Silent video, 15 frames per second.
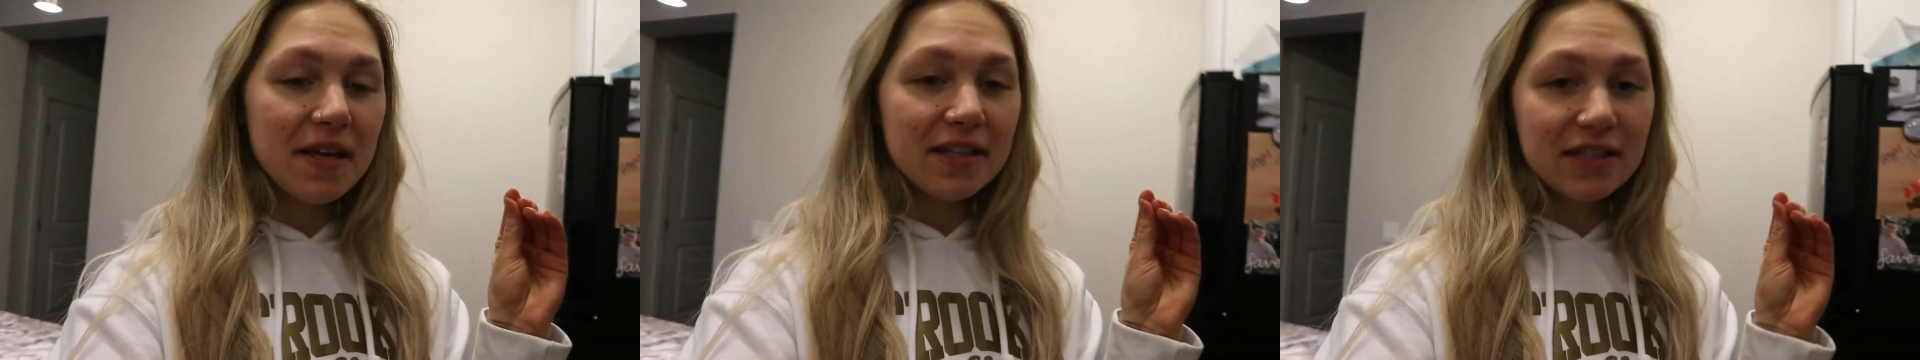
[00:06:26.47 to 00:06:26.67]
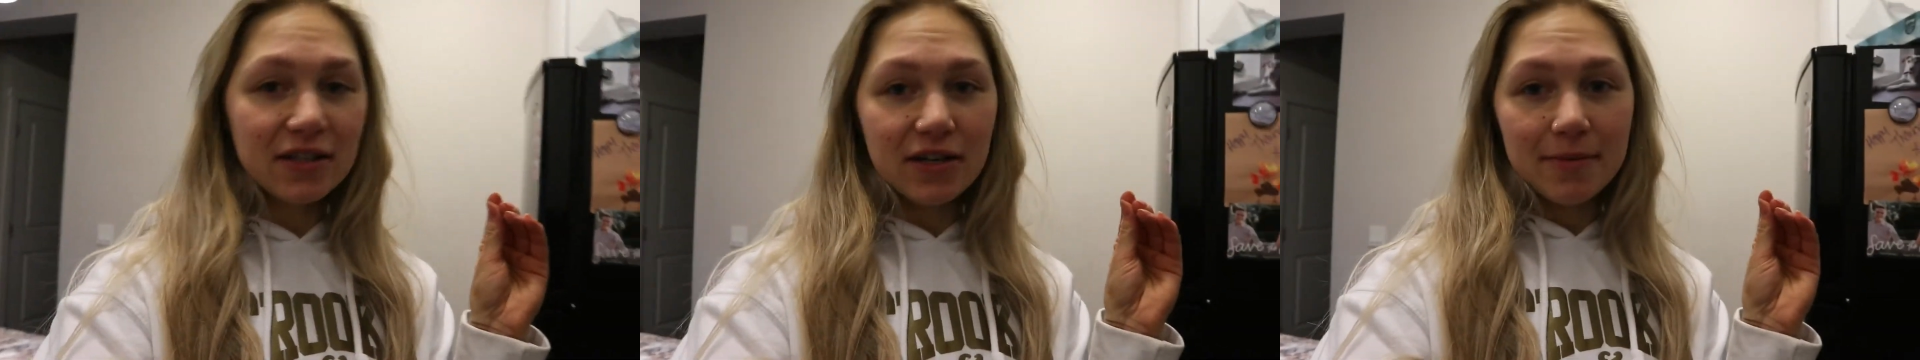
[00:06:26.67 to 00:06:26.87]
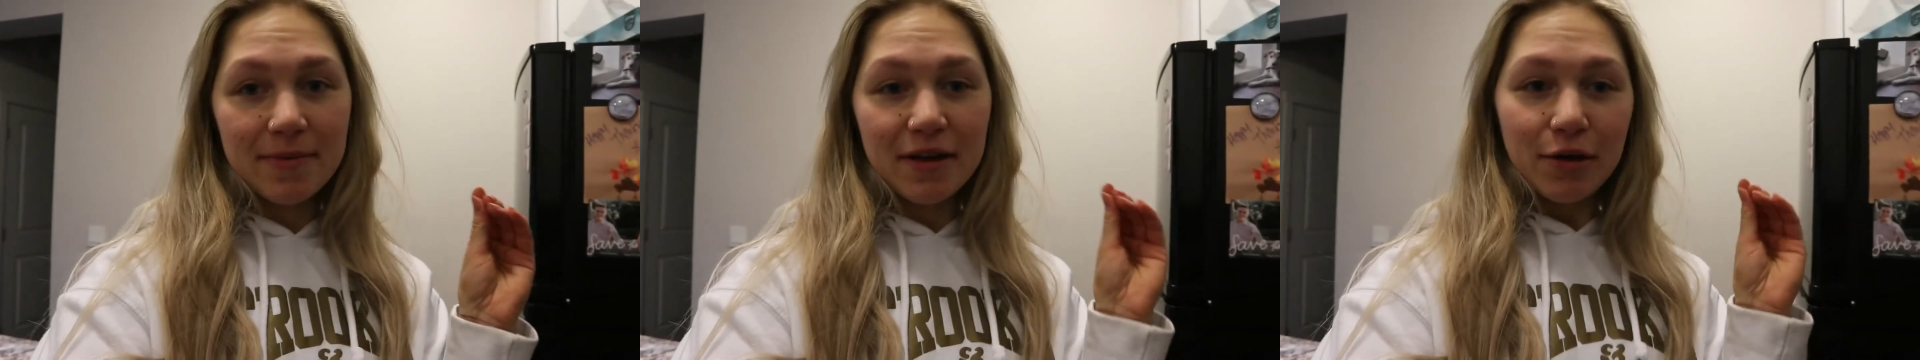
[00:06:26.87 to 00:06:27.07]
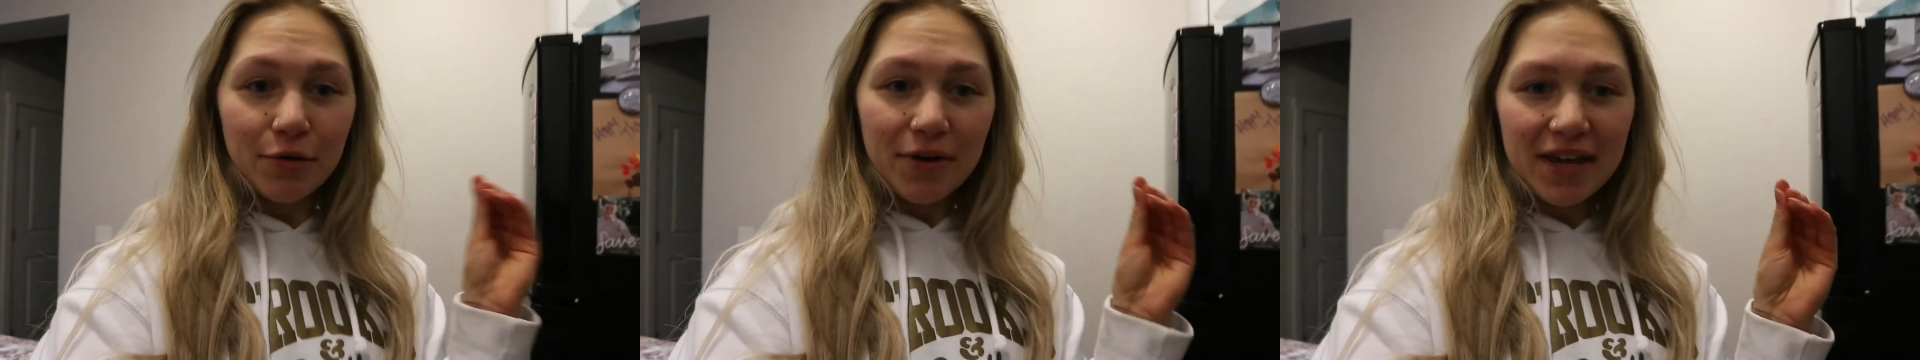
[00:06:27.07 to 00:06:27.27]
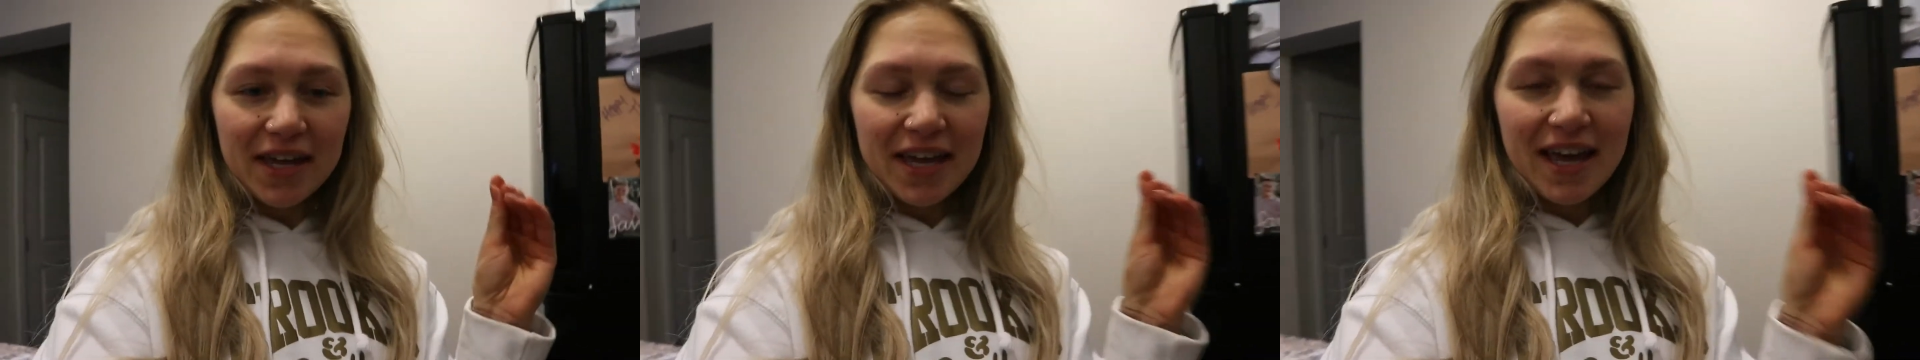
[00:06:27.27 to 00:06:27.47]
It's gonna be
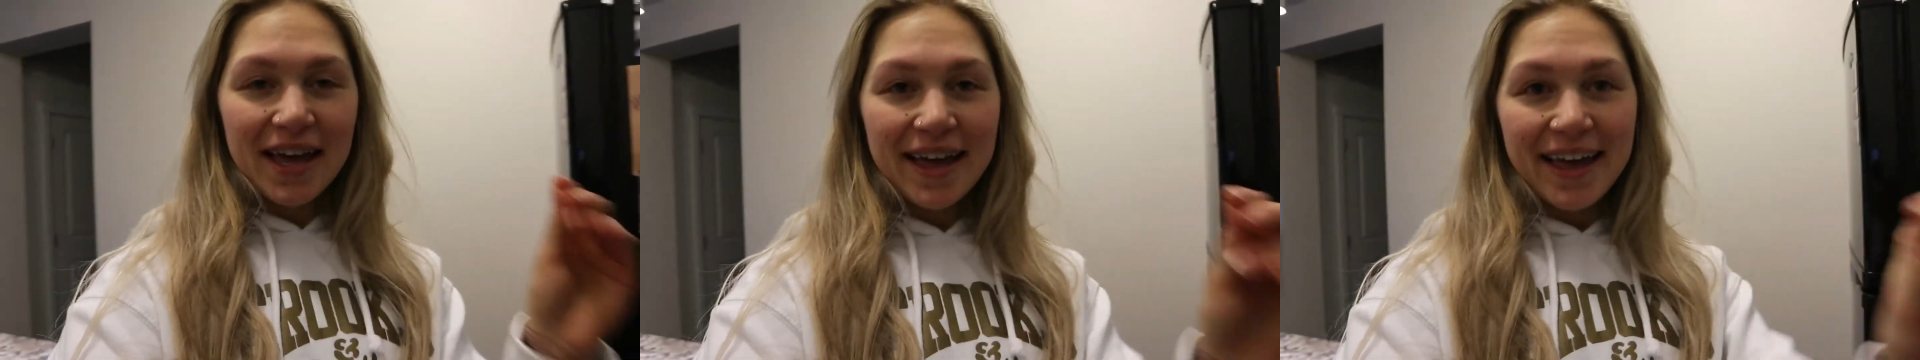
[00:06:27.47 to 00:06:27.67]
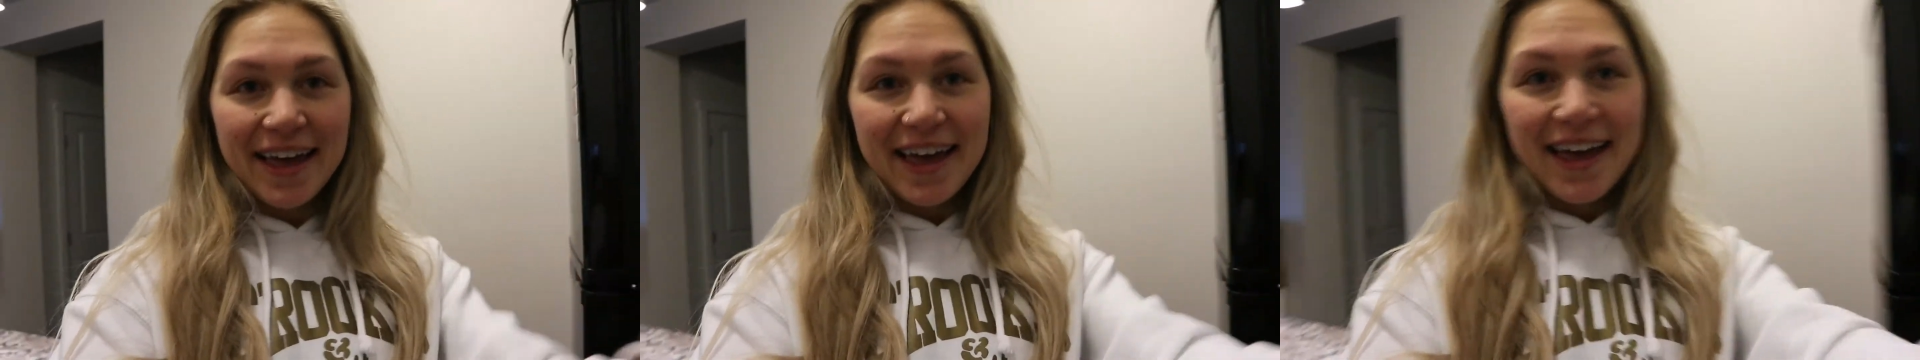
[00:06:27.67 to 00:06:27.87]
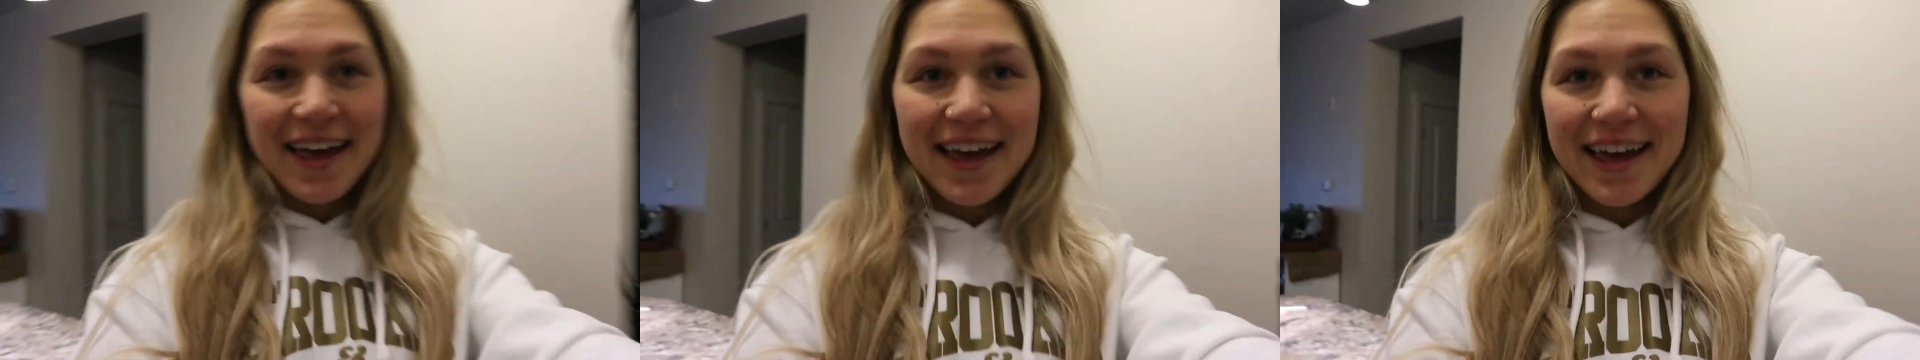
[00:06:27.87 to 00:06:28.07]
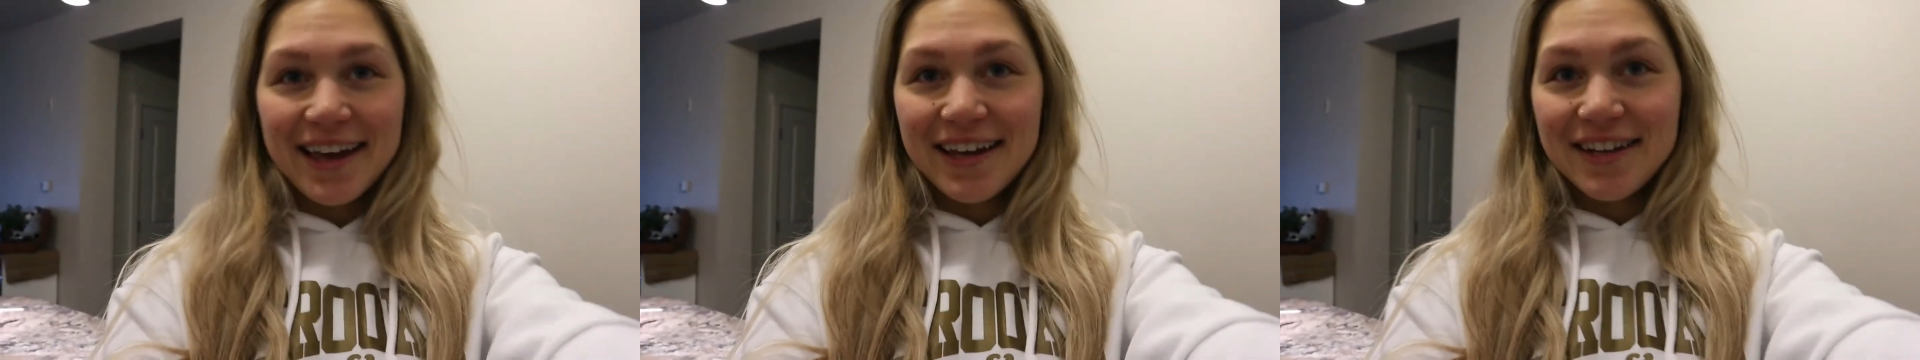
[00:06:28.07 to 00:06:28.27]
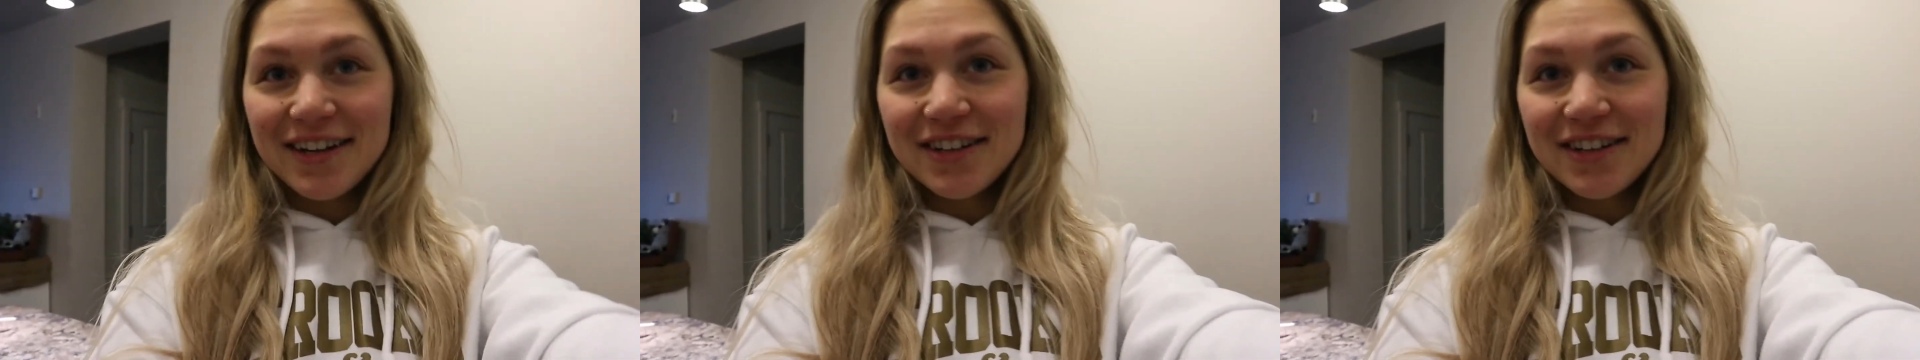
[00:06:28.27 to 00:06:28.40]
quick, and